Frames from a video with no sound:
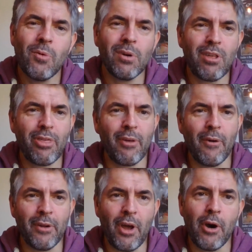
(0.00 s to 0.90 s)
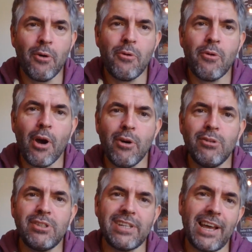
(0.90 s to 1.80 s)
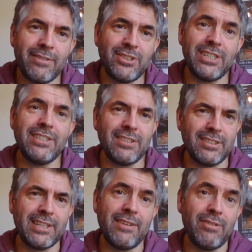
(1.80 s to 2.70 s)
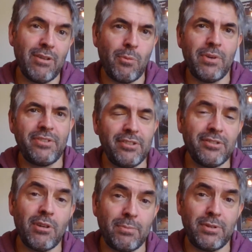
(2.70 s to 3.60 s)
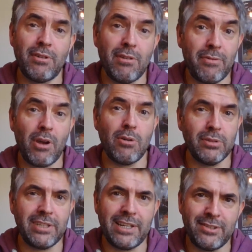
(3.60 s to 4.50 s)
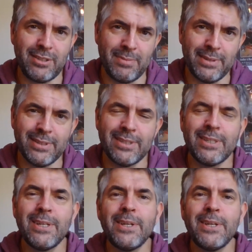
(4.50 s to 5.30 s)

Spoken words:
What a thought! Oh, to have Jesus give you a whistle stop tour of the Old Testament.